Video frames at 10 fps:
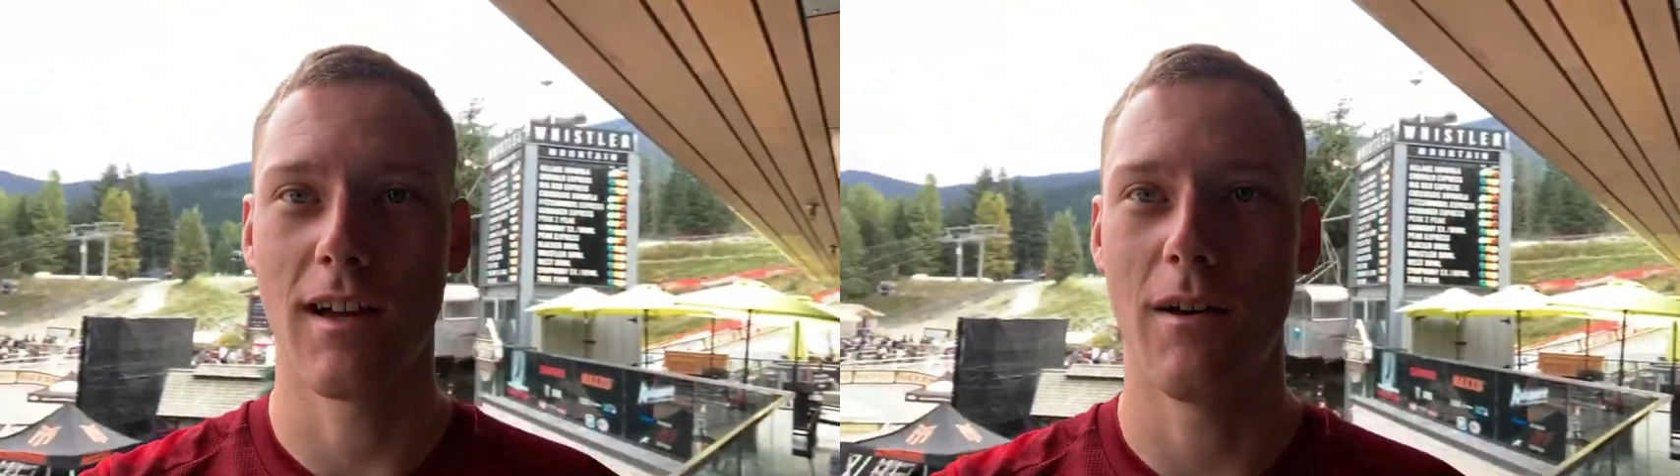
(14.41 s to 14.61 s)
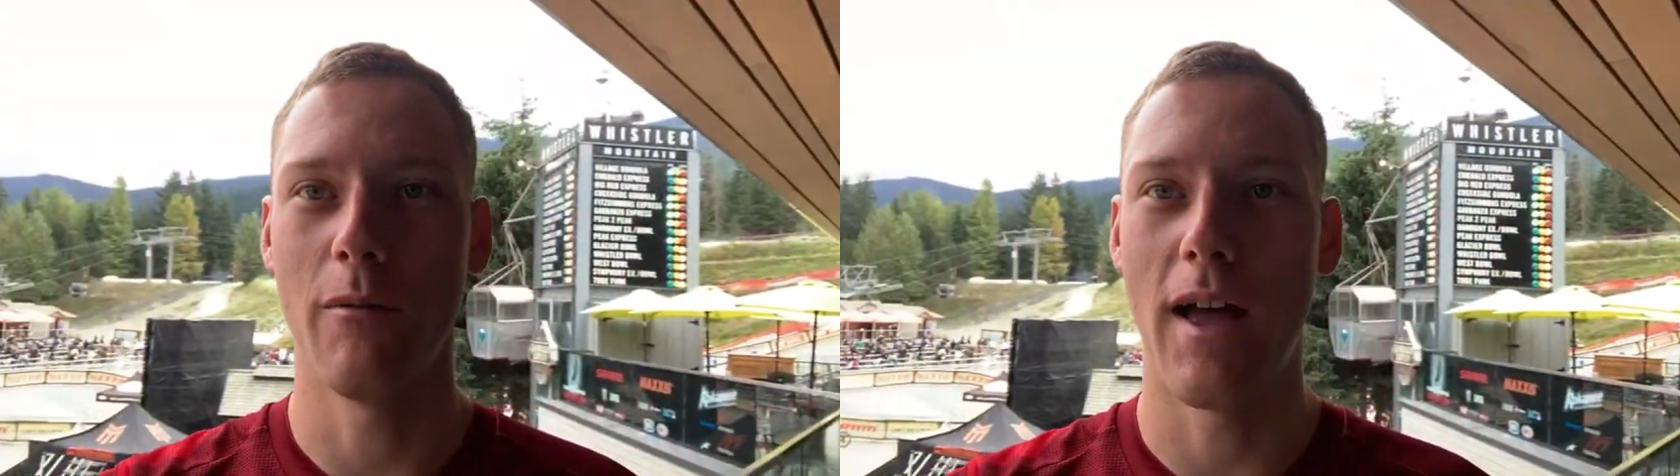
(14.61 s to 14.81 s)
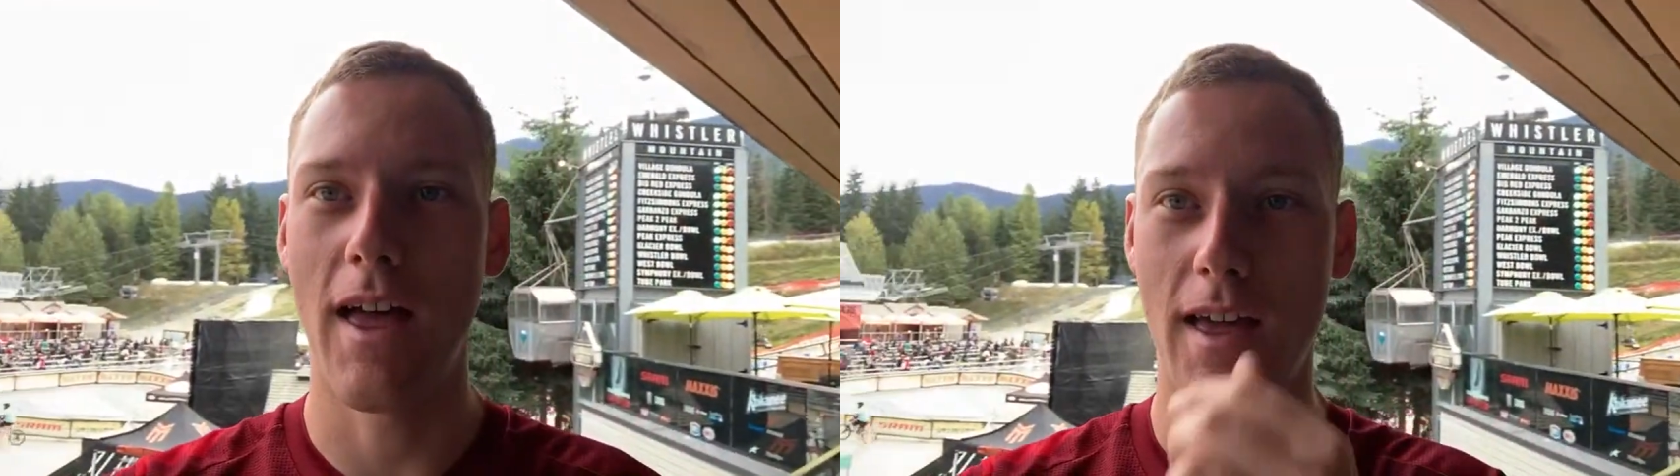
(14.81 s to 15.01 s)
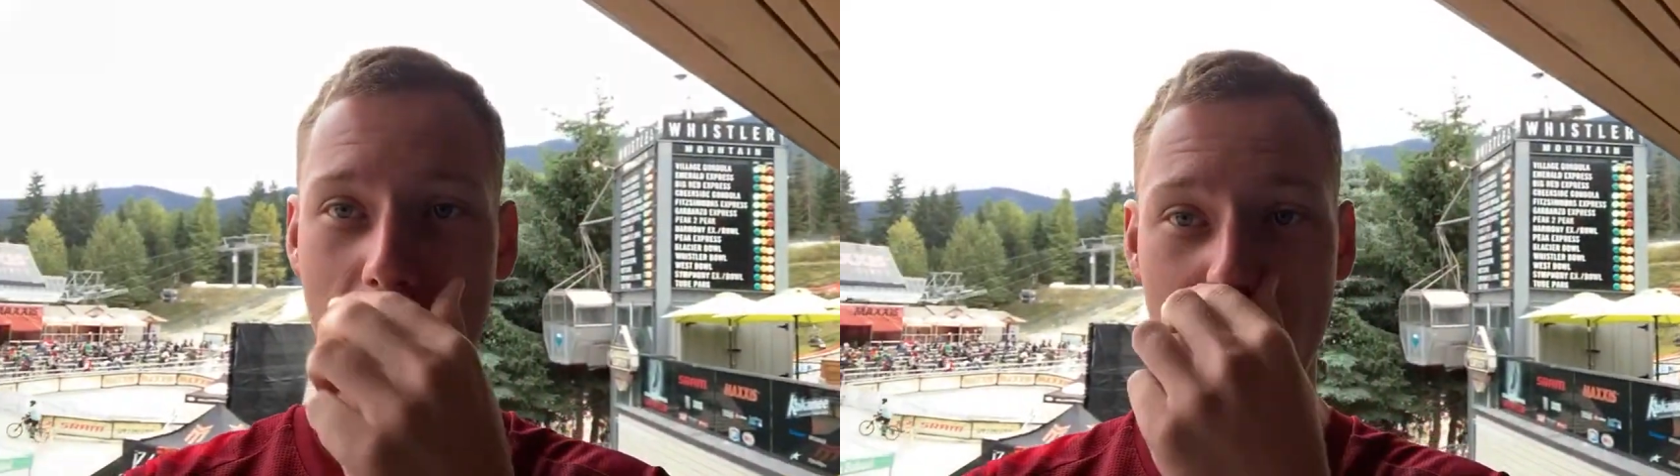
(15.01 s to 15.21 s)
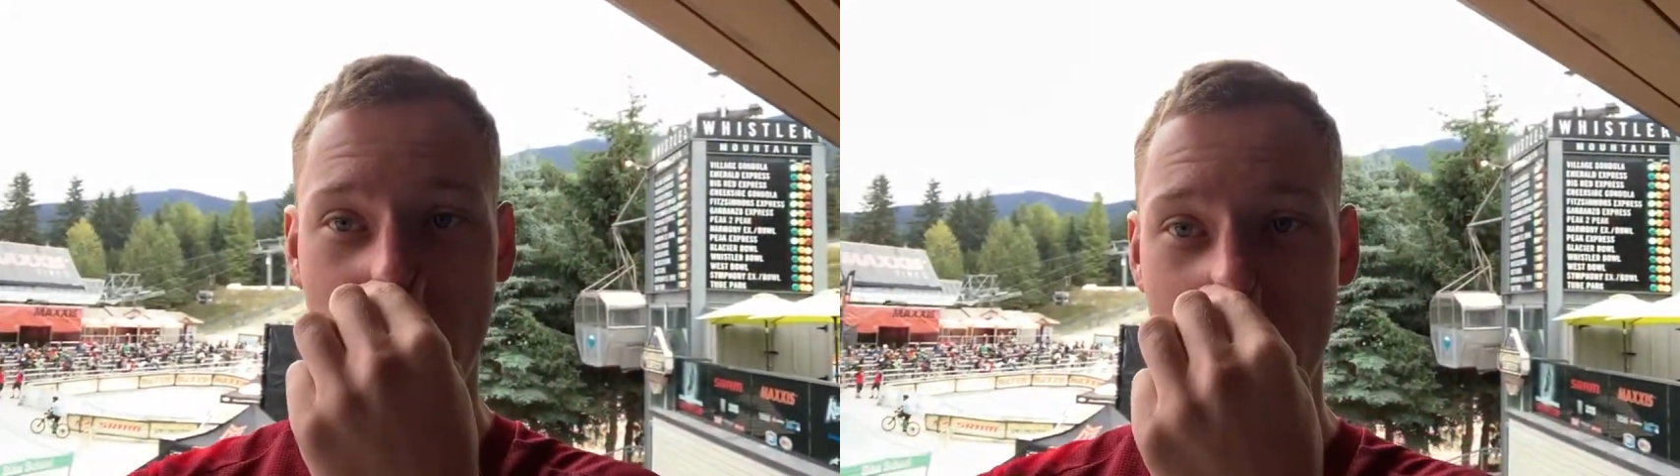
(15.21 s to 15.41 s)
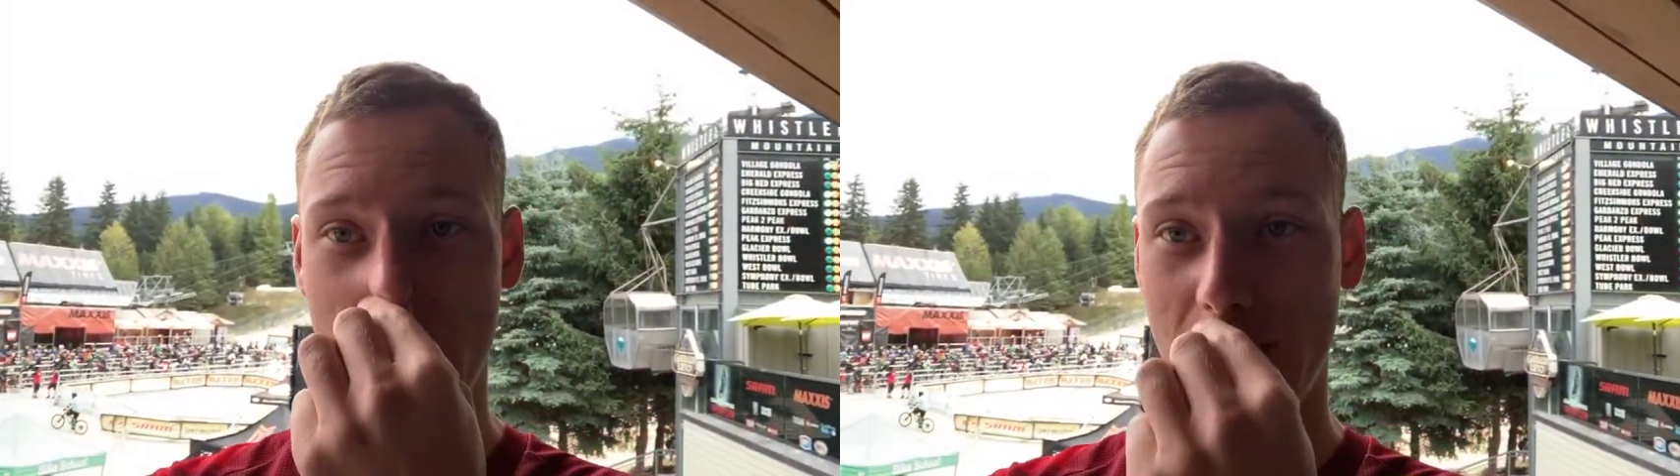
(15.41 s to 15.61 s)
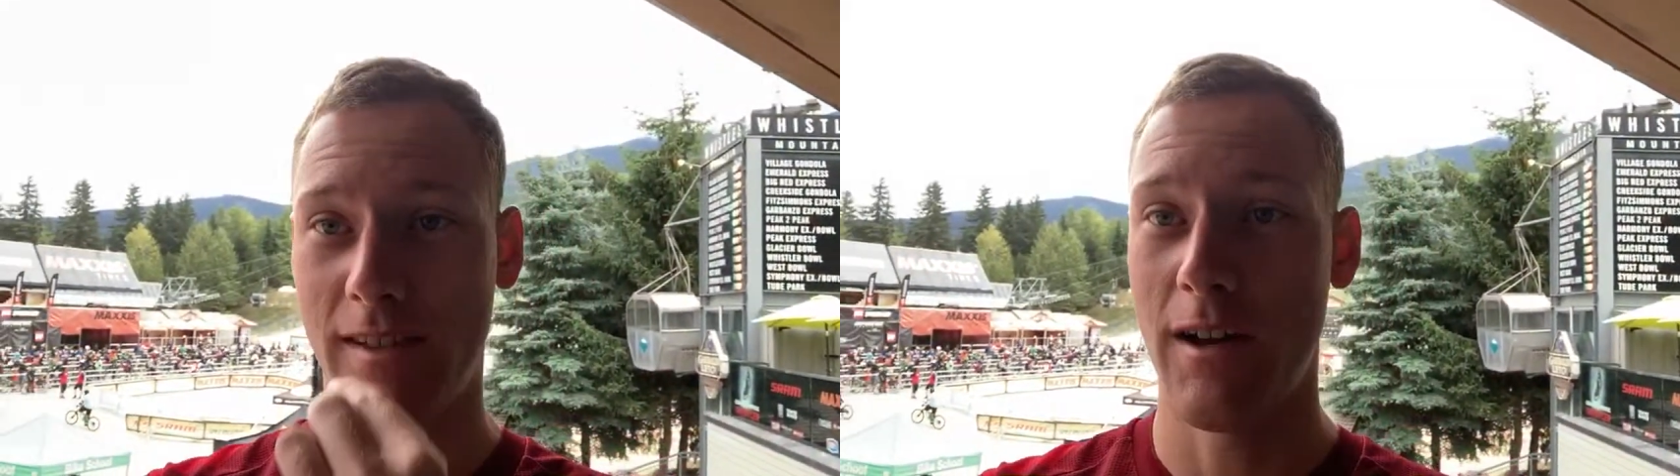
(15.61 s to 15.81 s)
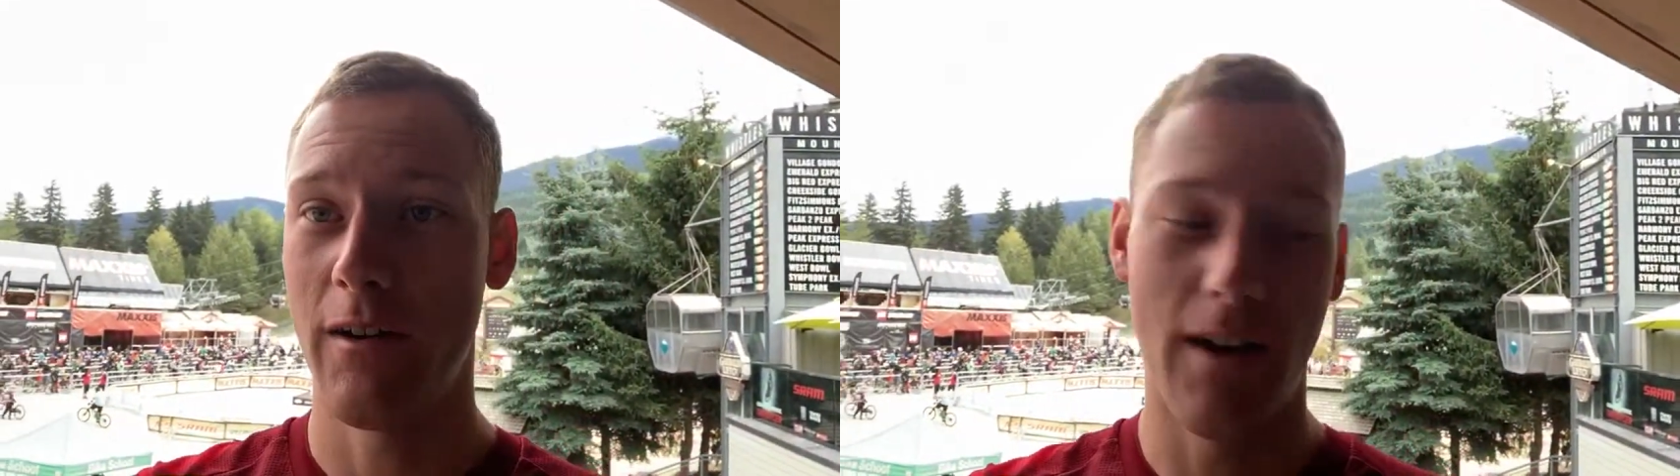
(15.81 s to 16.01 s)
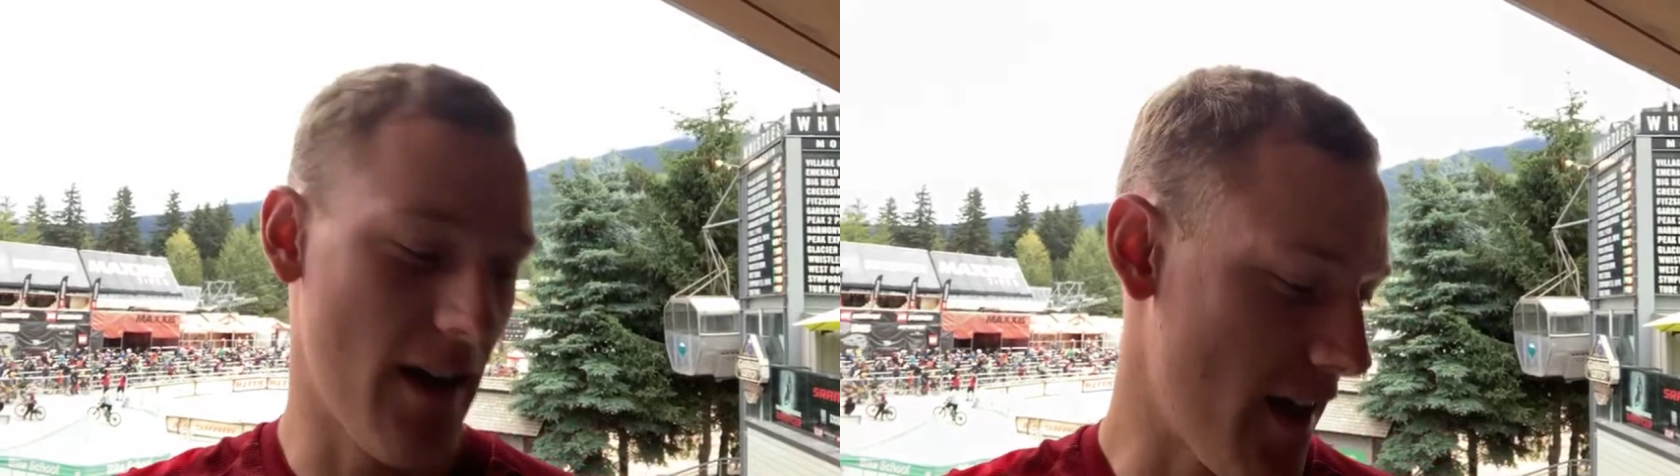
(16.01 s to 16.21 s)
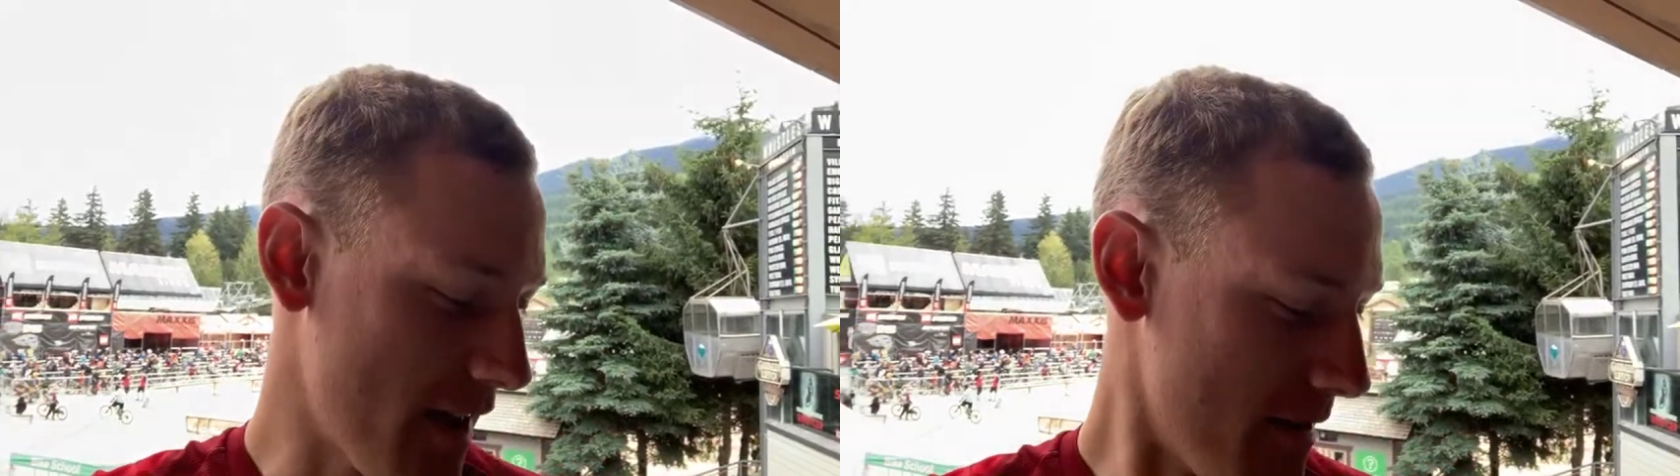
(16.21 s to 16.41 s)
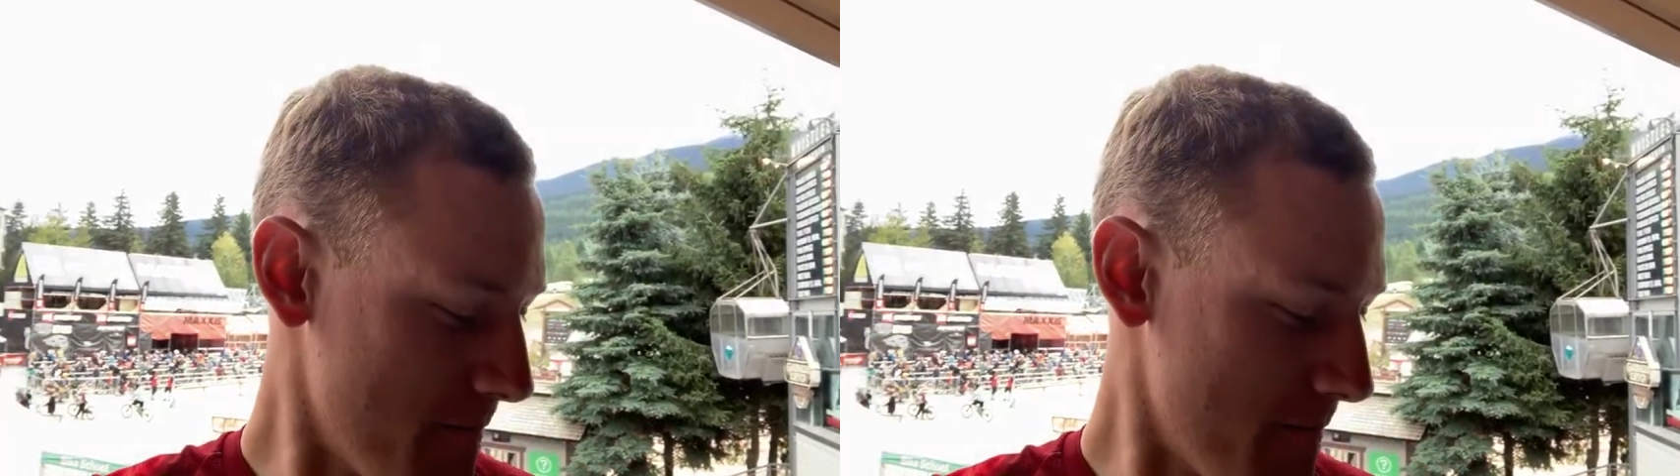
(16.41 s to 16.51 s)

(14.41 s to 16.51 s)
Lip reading: away. So,